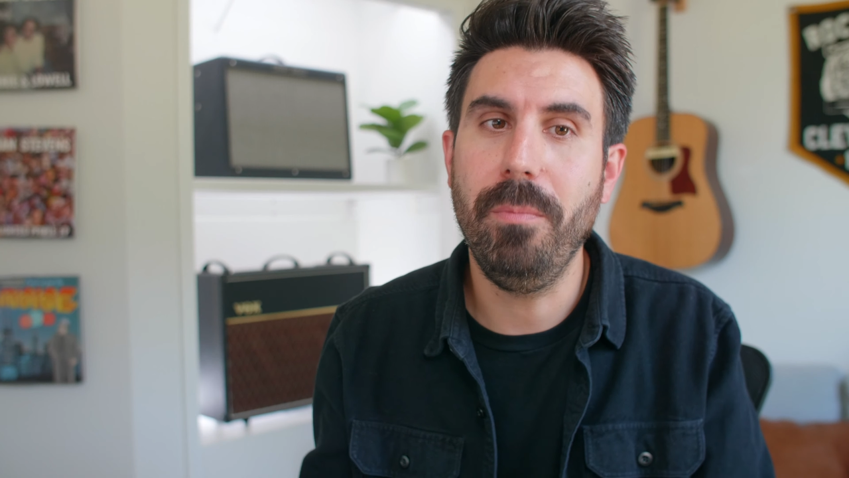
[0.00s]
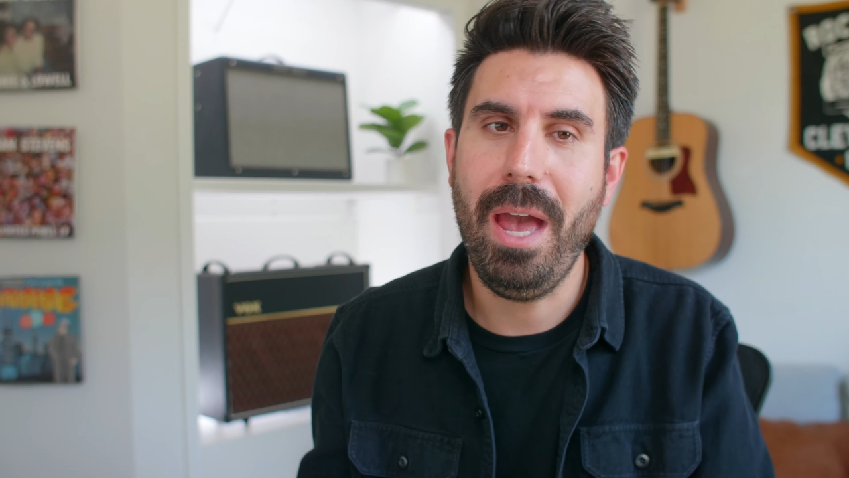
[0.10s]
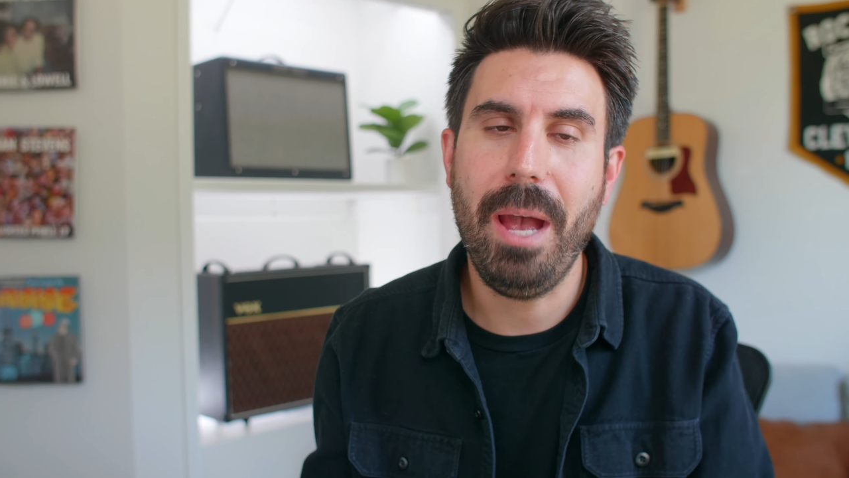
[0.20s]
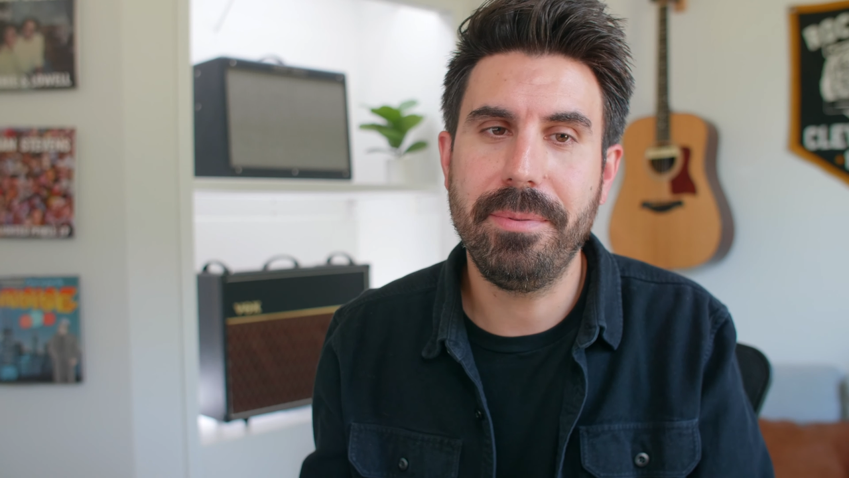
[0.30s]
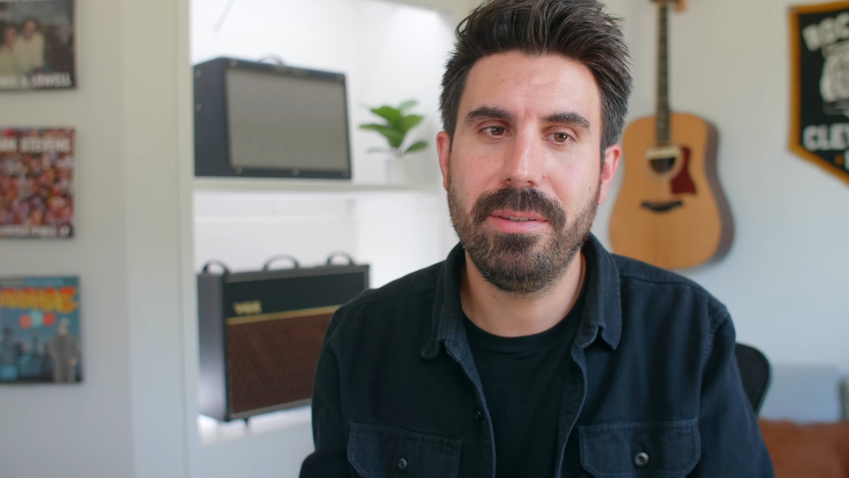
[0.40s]

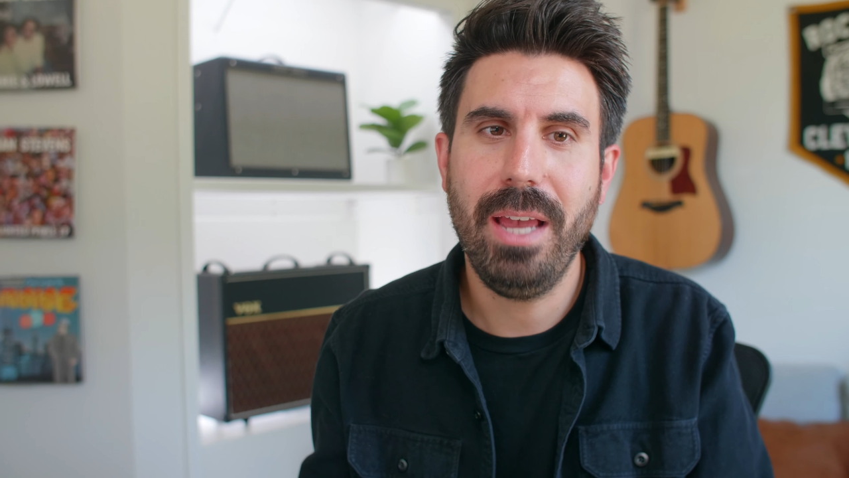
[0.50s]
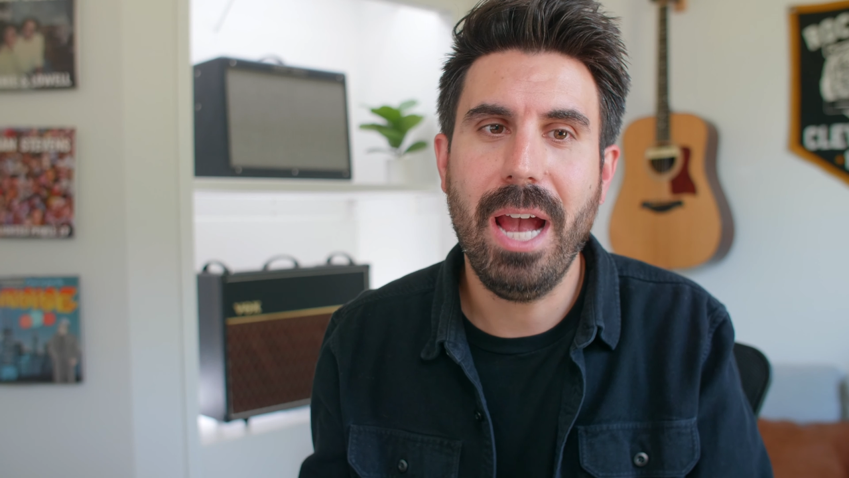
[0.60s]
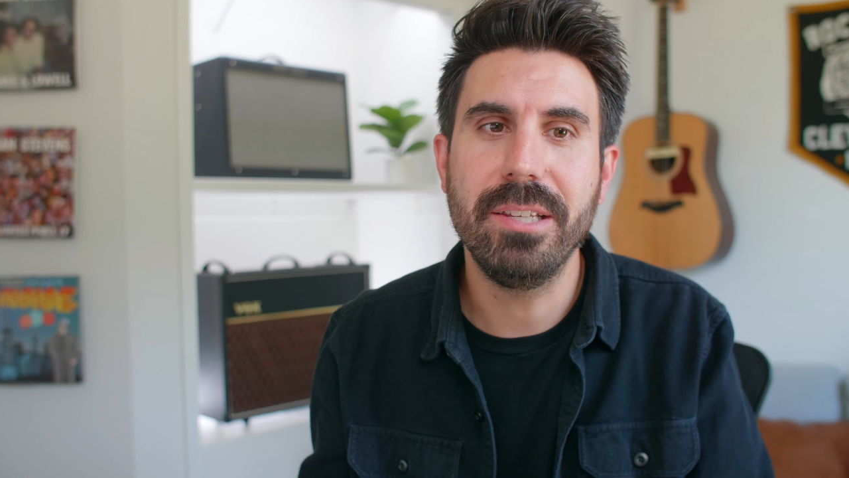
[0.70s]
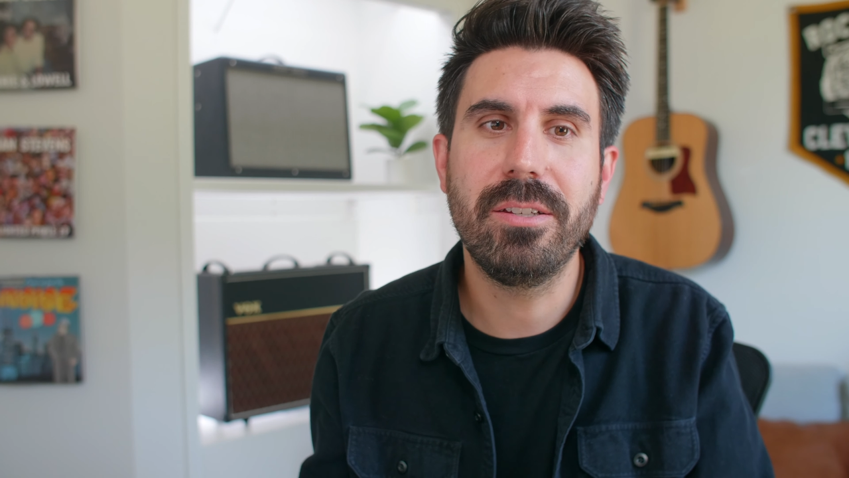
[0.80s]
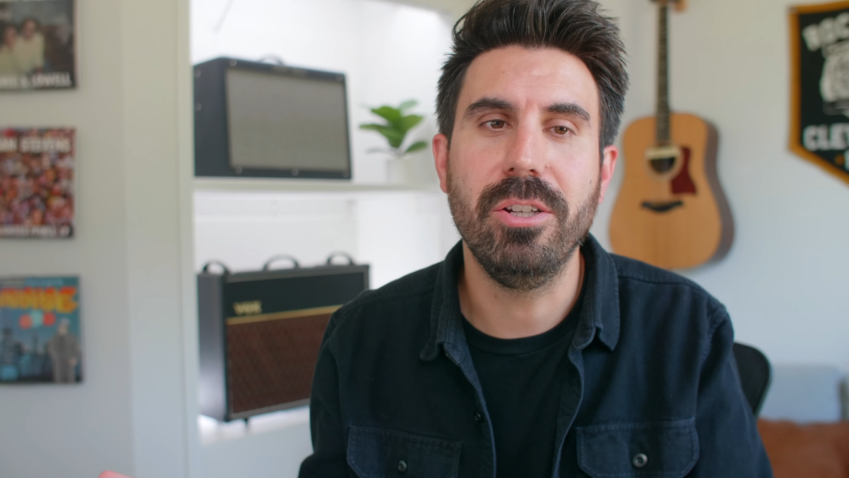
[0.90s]
Maps
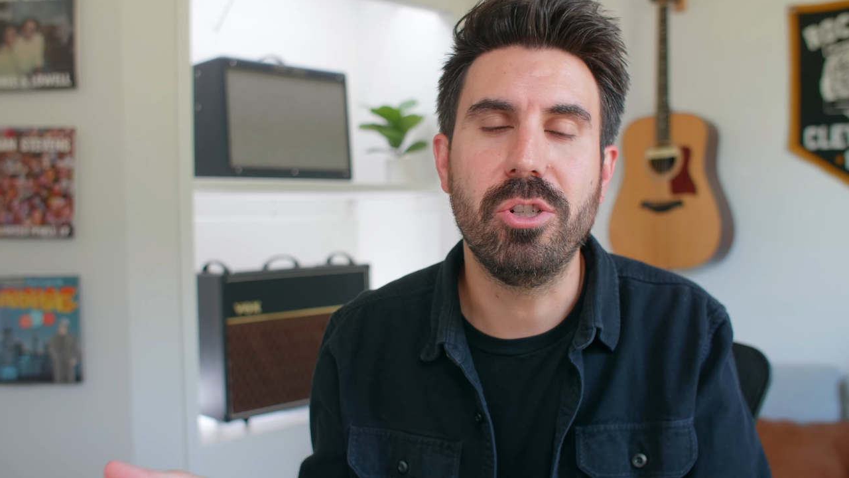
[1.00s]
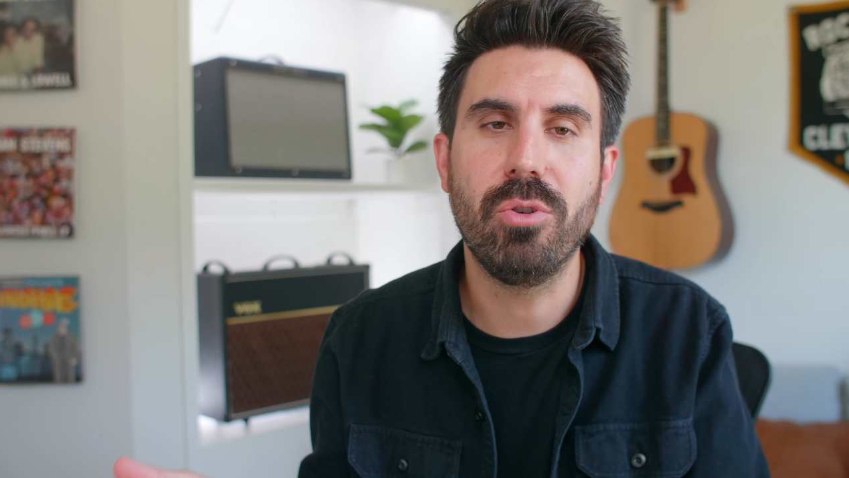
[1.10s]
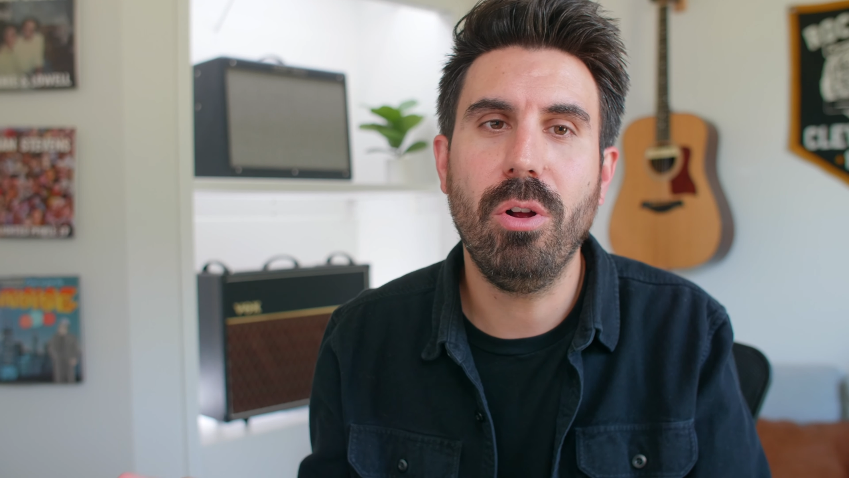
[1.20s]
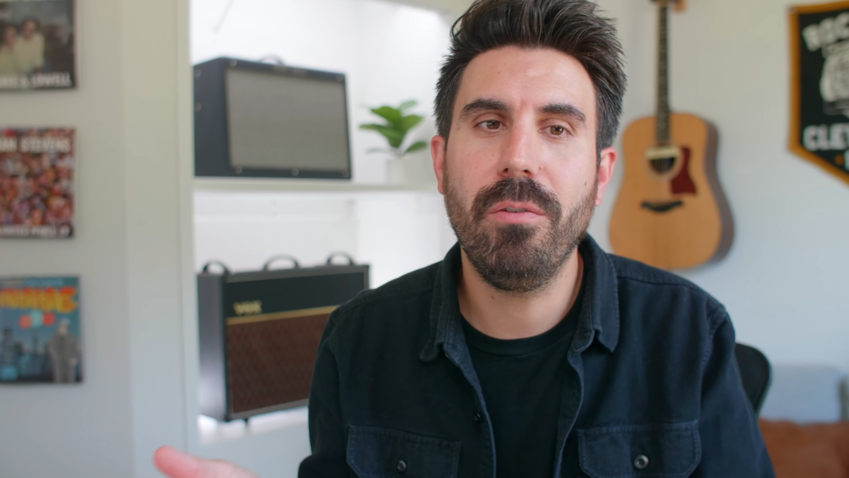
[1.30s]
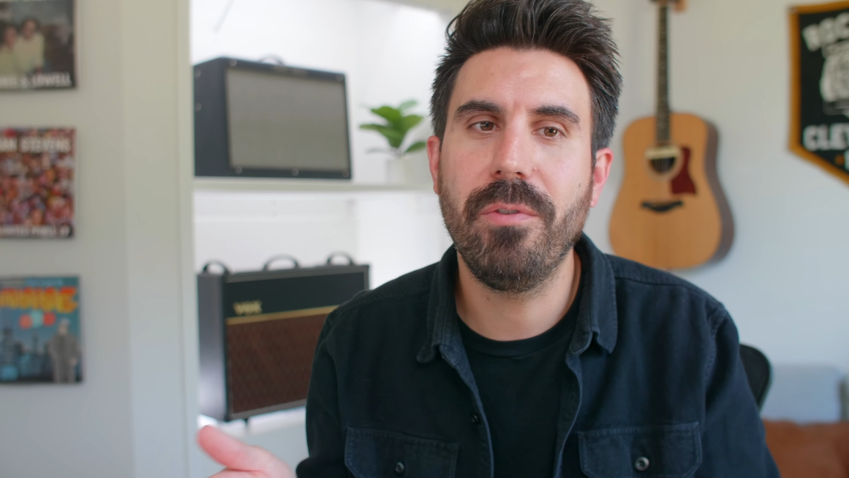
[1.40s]
has control